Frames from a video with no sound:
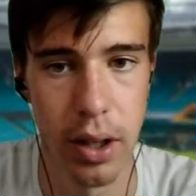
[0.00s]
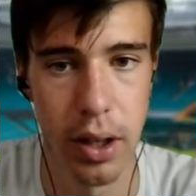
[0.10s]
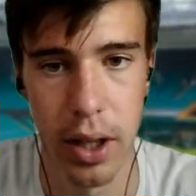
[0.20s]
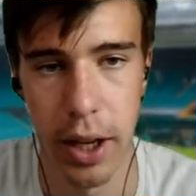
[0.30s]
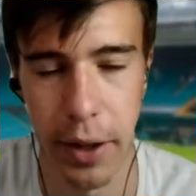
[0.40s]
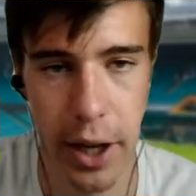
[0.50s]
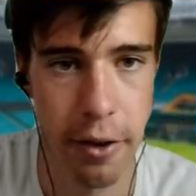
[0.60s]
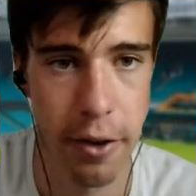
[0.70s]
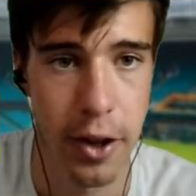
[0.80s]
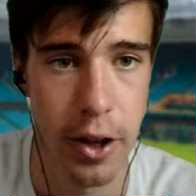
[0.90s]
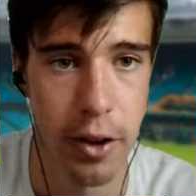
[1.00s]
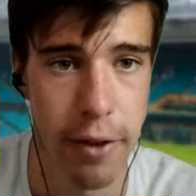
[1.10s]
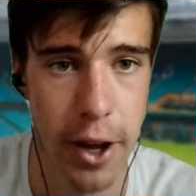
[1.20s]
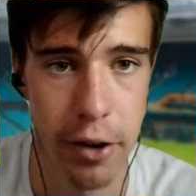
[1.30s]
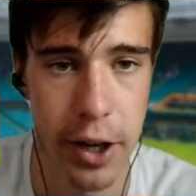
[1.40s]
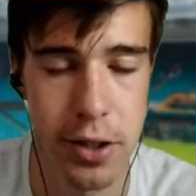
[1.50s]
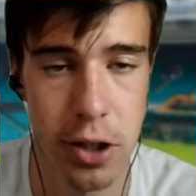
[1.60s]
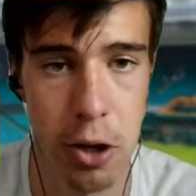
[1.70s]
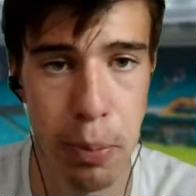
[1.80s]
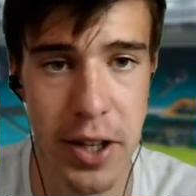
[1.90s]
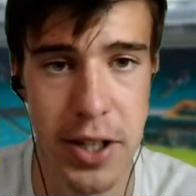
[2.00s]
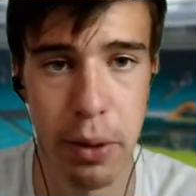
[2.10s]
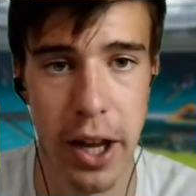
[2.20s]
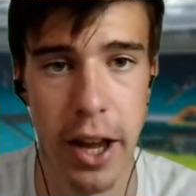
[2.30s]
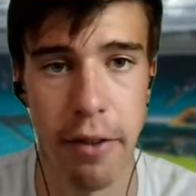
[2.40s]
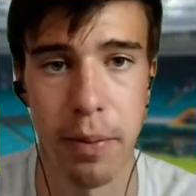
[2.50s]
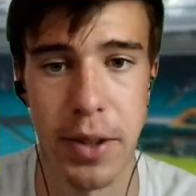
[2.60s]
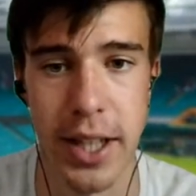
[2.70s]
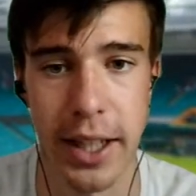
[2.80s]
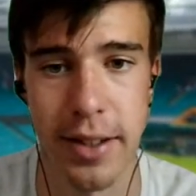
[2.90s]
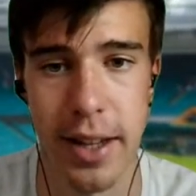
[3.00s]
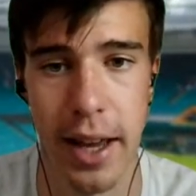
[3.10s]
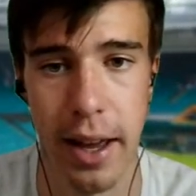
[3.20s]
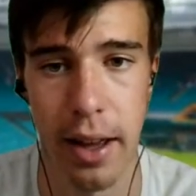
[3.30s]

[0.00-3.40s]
Here we go. Federer 2 points away from the second set.